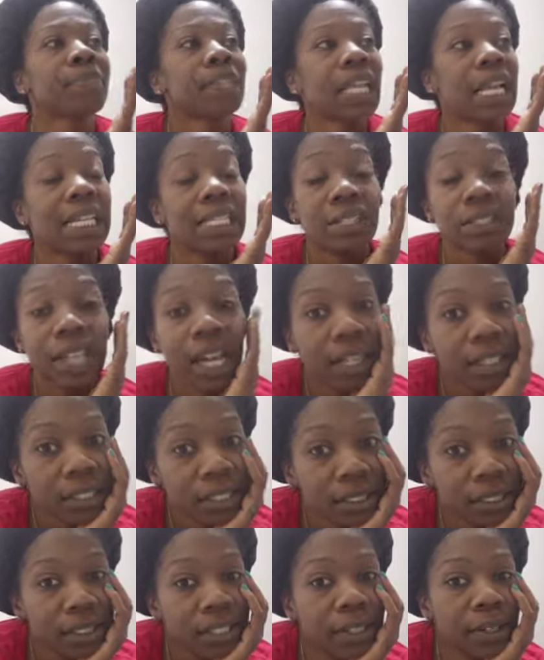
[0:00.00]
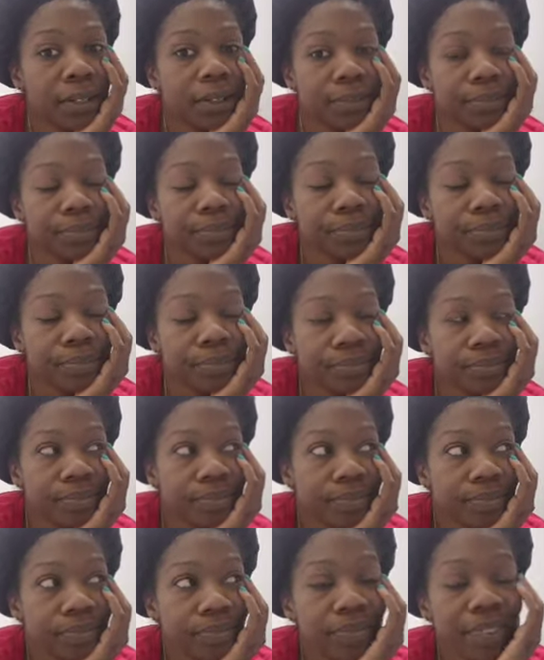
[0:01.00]
So, y'all just, you know,
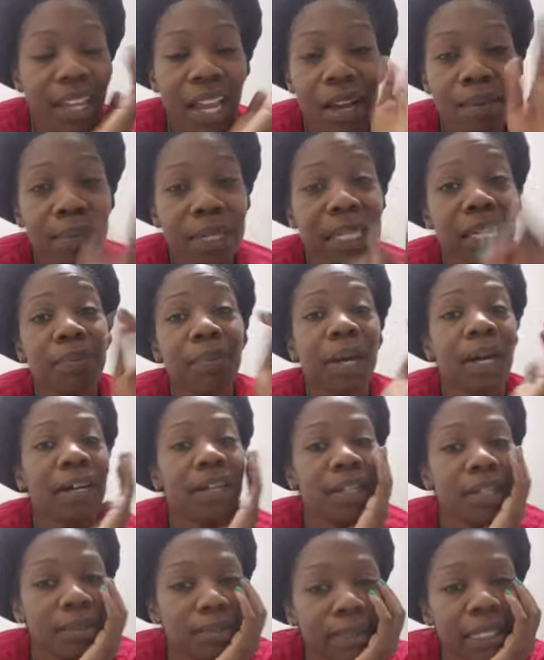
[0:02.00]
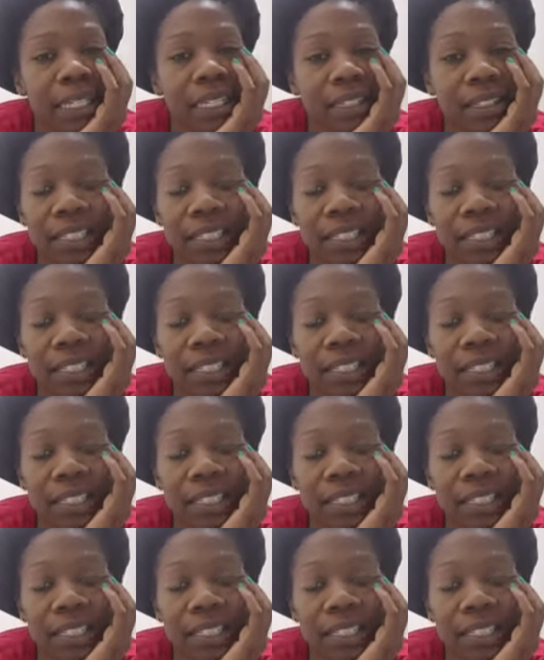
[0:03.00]
I'm going to keep y'all updated and